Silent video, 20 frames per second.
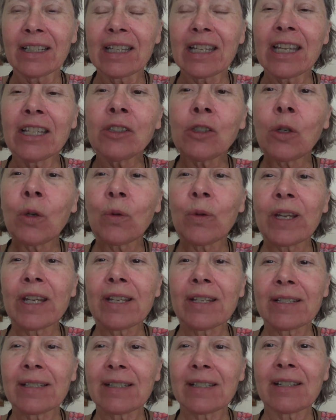
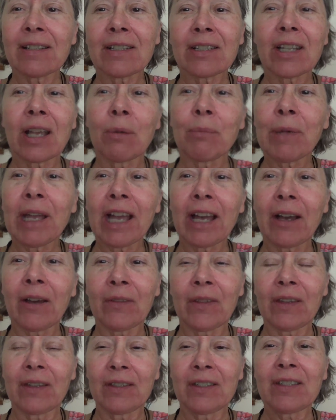increase somehow
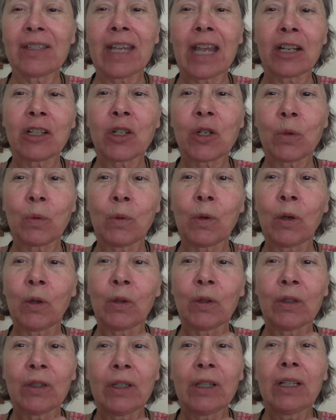the
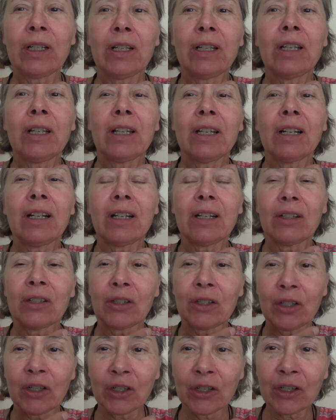sexual
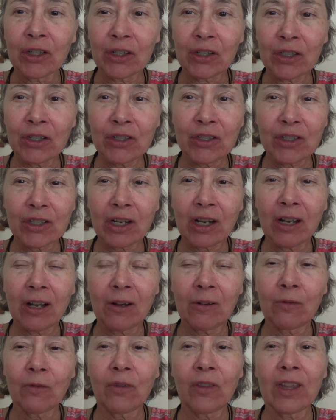urge
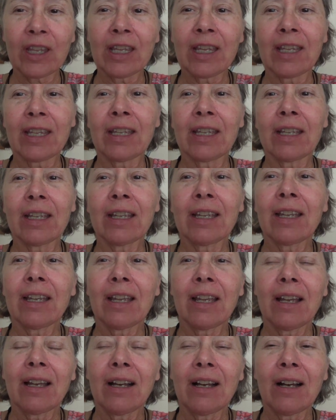of the
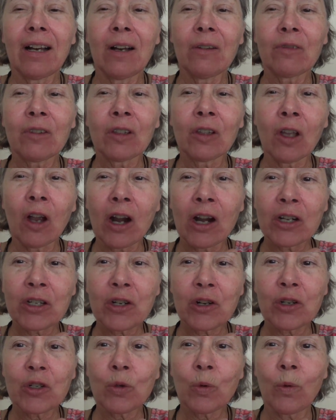
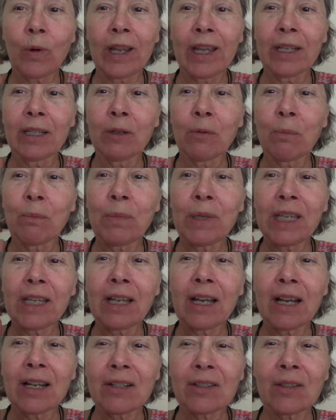larger twin
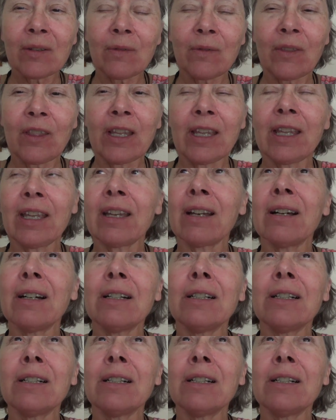because of the